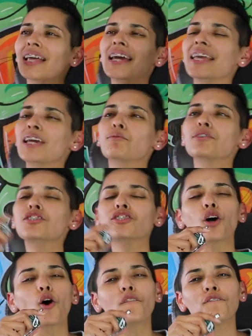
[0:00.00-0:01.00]
Like, it was
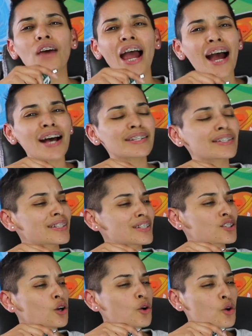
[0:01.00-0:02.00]
so fast,
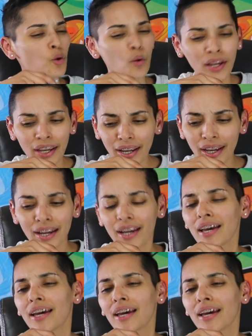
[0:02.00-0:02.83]
so quick.